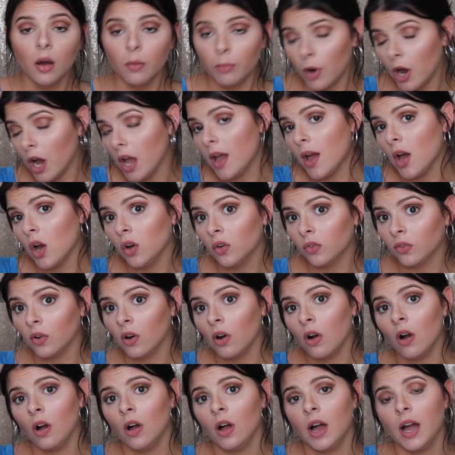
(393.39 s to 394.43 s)
But
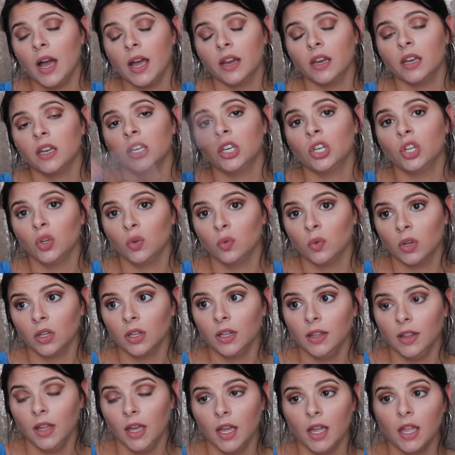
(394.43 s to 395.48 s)
overall, I do
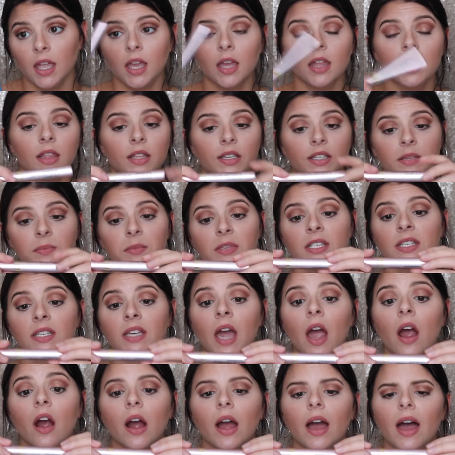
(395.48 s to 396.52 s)
really like this
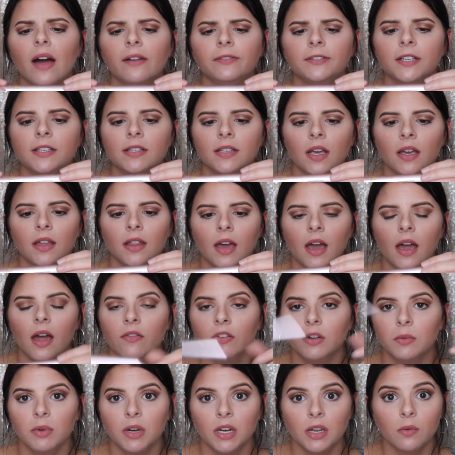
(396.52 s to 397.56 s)
mascara. I have to say that
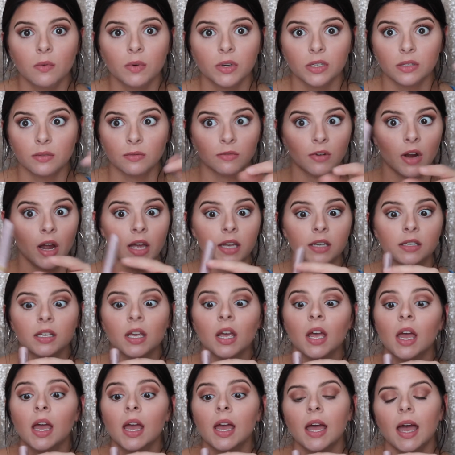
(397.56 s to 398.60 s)
everybody was right.
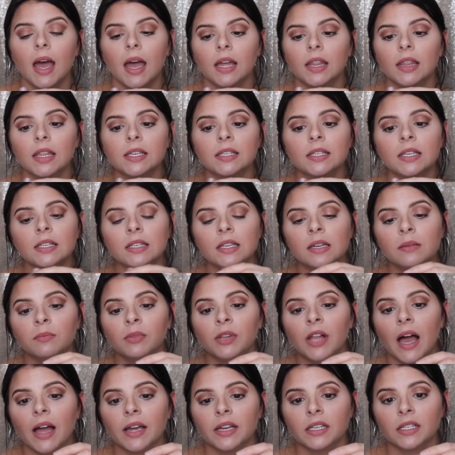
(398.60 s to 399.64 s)
And this is in
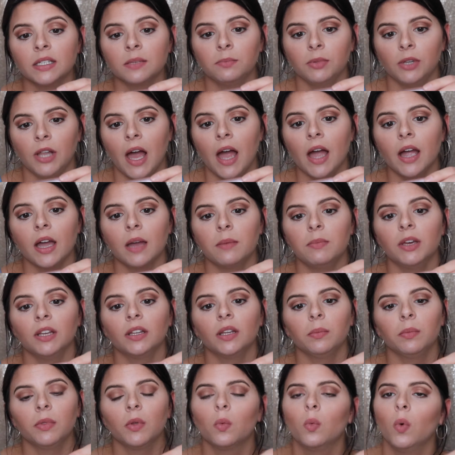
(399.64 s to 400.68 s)
Blackest Black. I
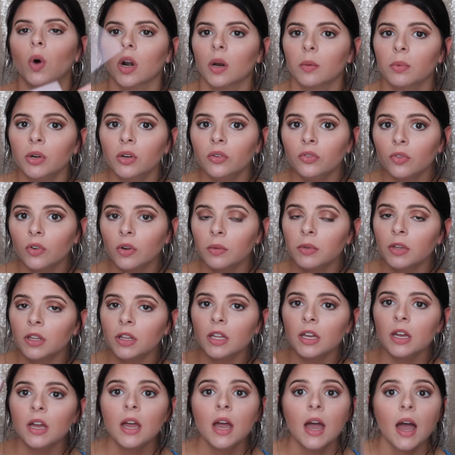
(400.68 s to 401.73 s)
picked up the waterproof
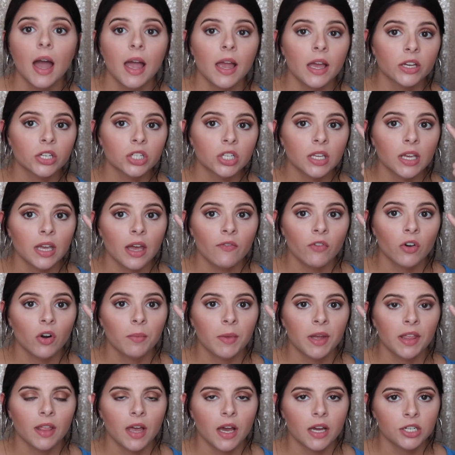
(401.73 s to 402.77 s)
formula. I actually have it on
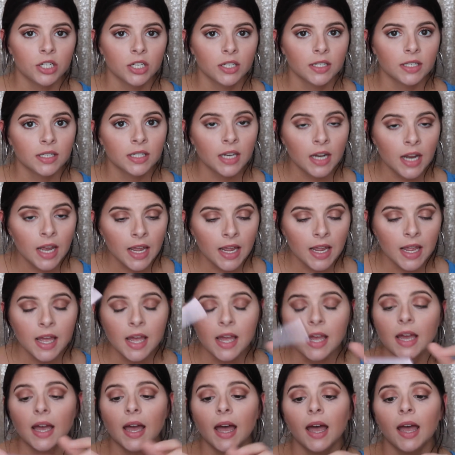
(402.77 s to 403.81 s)
my lashes today,
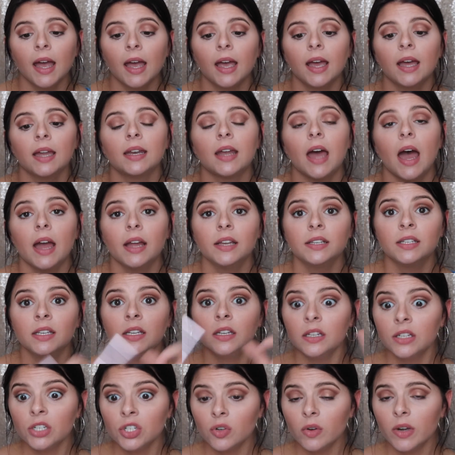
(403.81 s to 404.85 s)
and I did
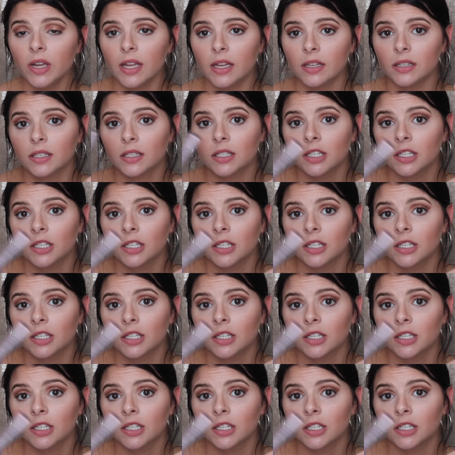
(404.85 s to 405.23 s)
enjoy it.